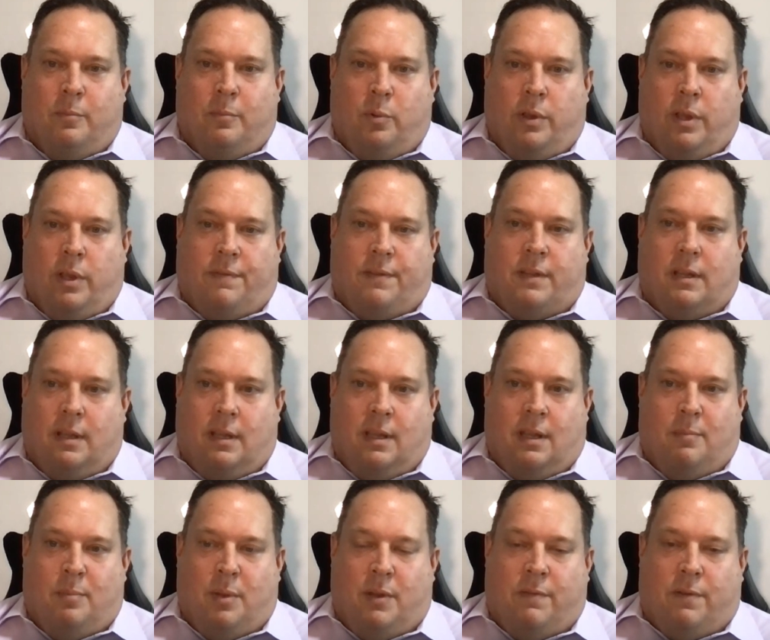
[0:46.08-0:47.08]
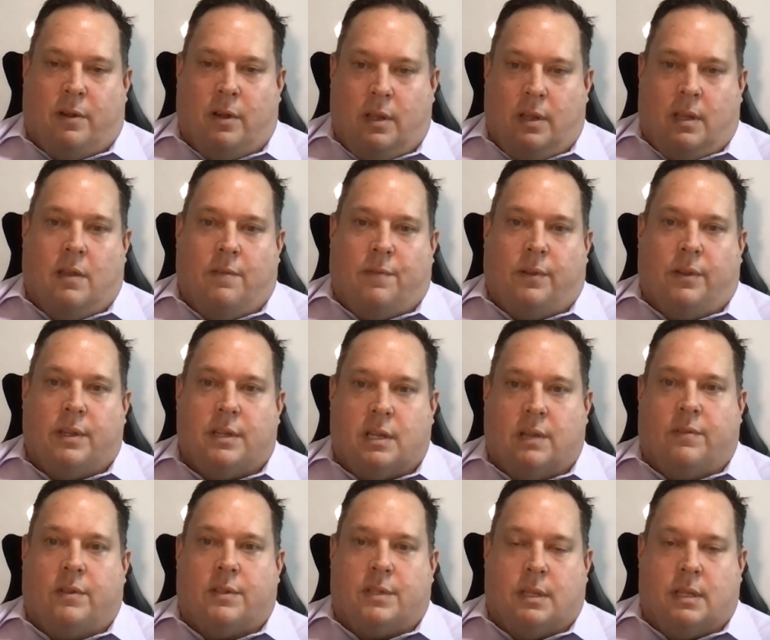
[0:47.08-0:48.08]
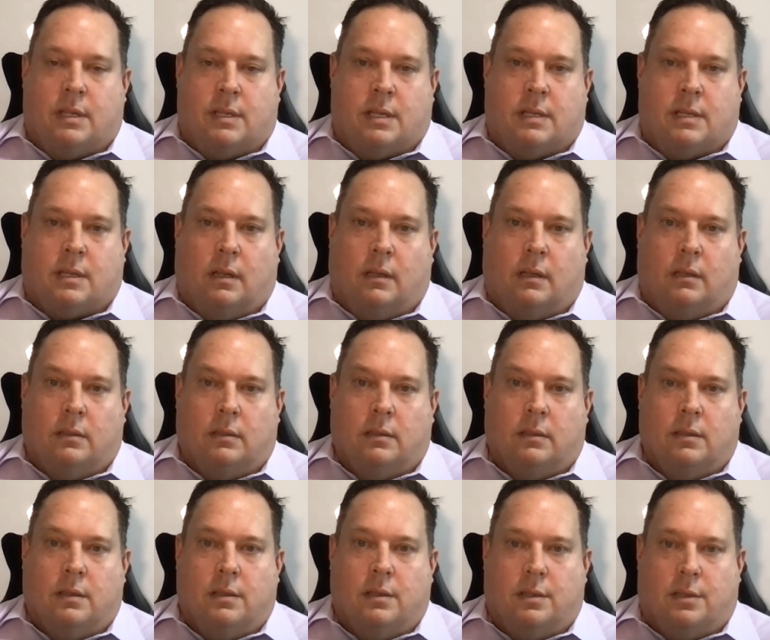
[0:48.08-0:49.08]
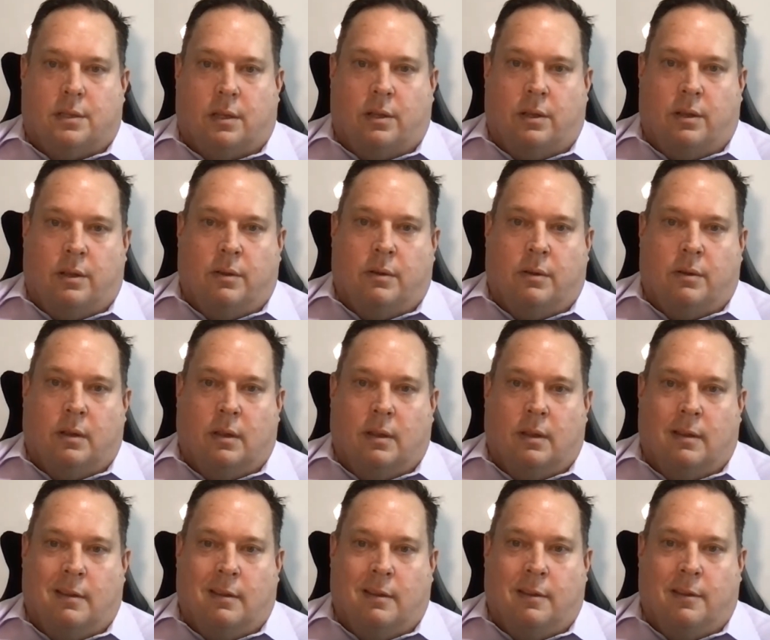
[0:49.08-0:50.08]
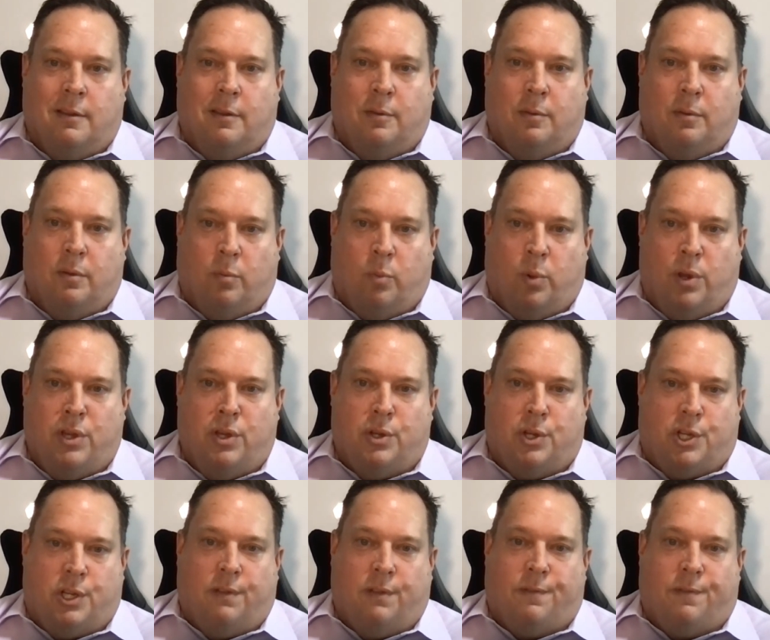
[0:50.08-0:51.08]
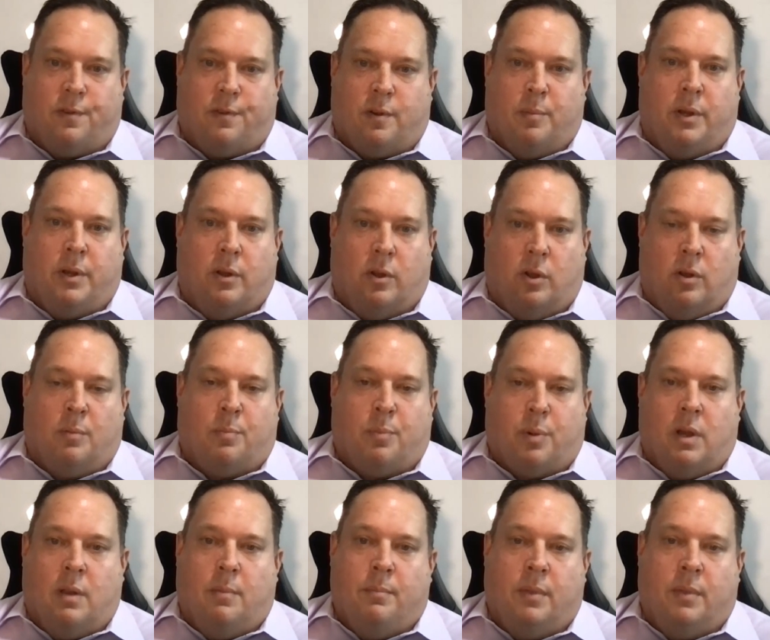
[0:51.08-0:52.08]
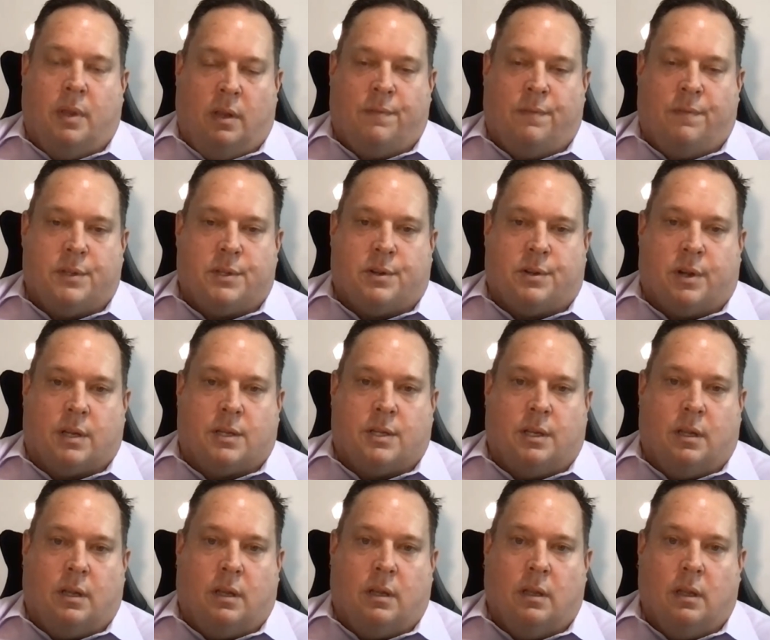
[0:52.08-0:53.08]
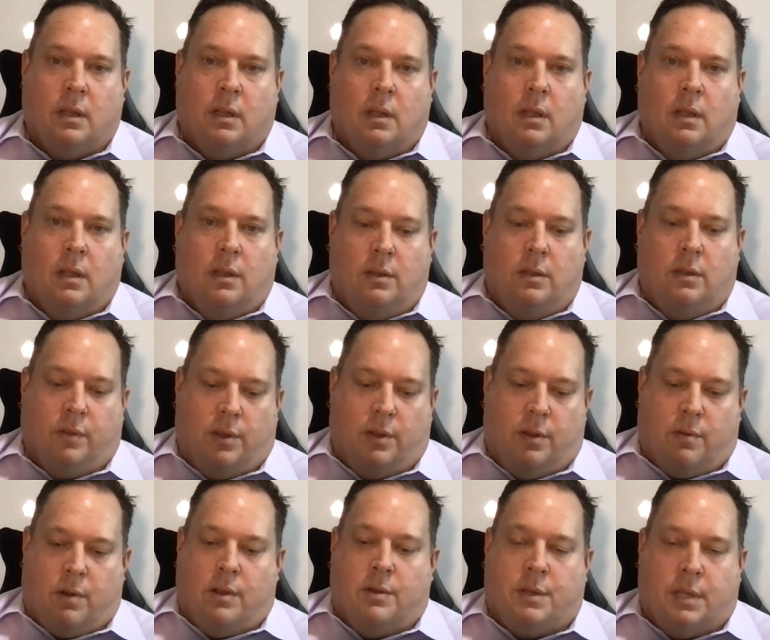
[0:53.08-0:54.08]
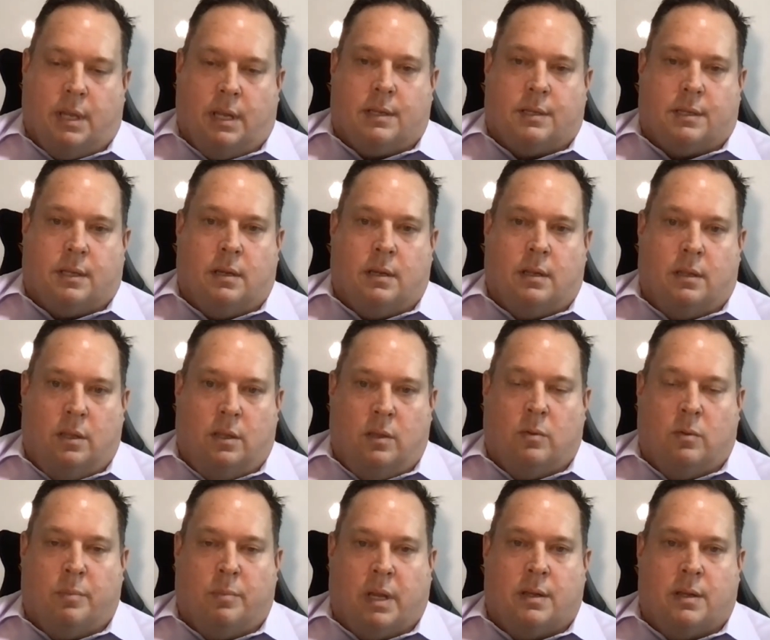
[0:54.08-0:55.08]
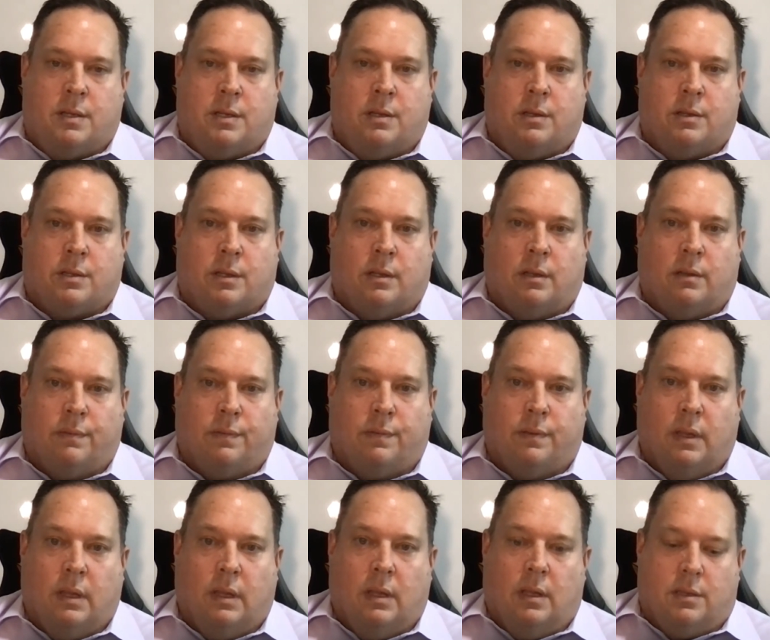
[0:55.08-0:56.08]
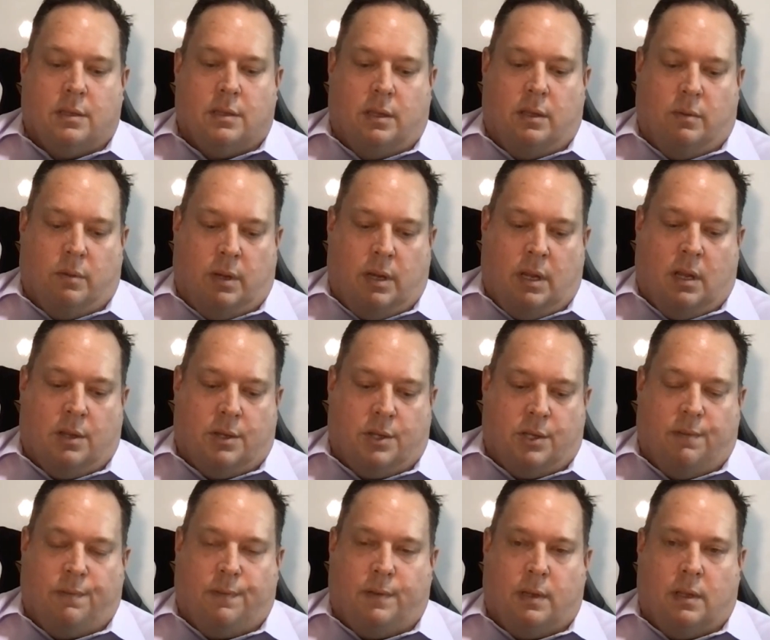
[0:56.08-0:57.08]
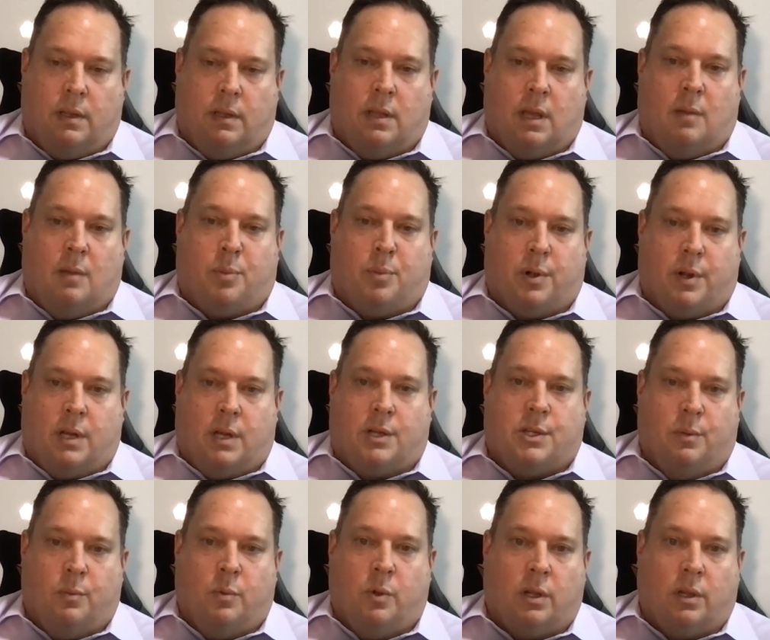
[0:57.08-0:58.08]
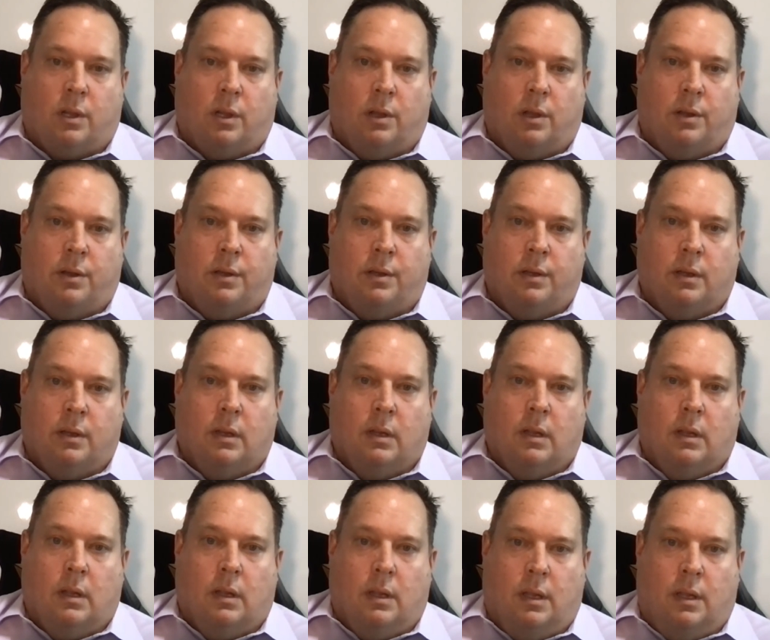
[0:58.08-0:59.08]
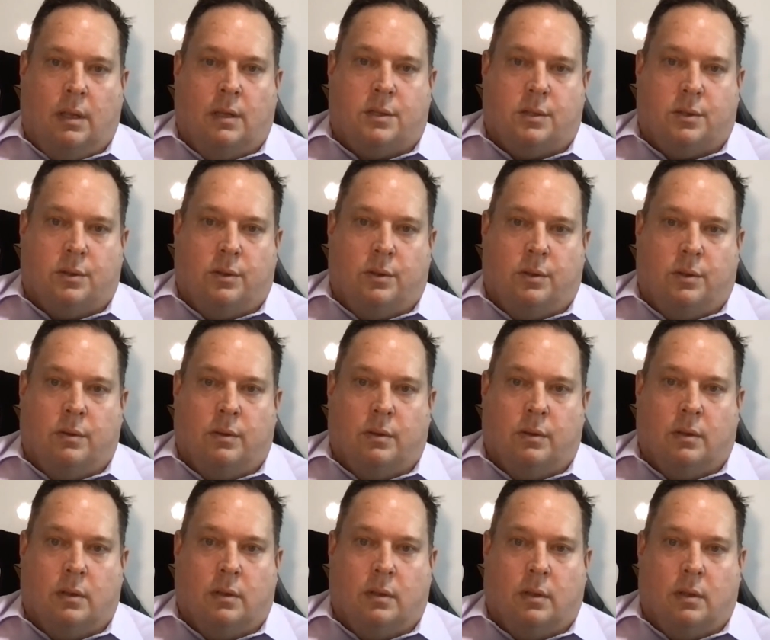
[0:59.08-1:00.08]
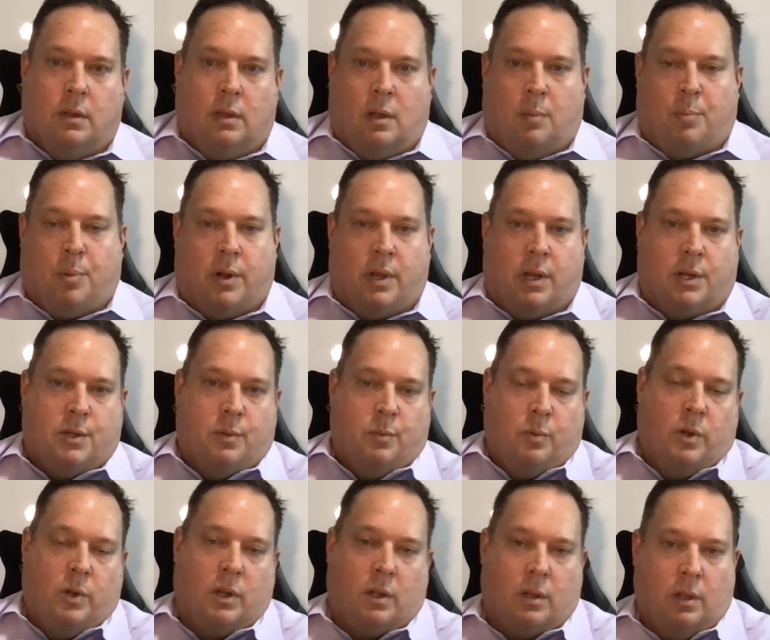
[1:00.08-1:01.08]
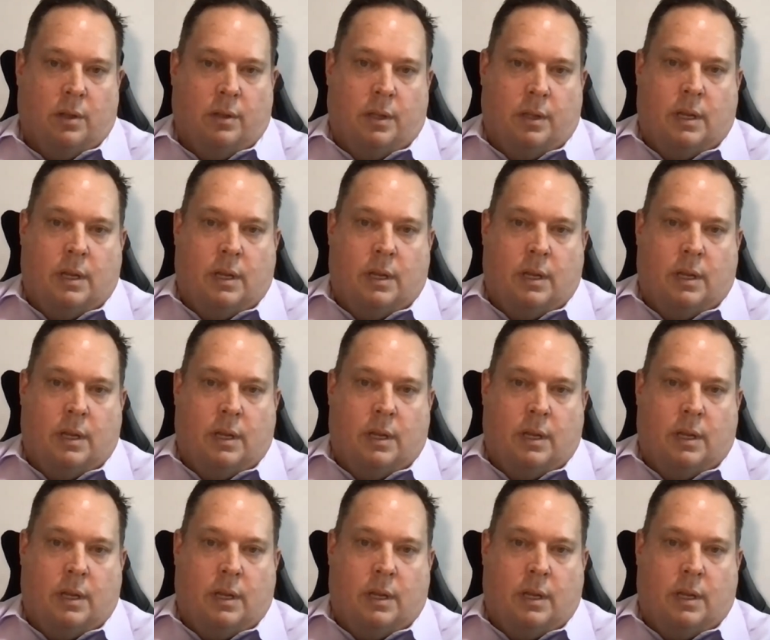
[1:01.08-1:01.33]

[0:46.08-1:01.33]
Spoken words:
we have to, again, be very careful. The devil's in the detail. So when you shift from an on-prem infrastructure, you've got your own data center that you are managing yourself. So you are now shifting that production workload into a production workload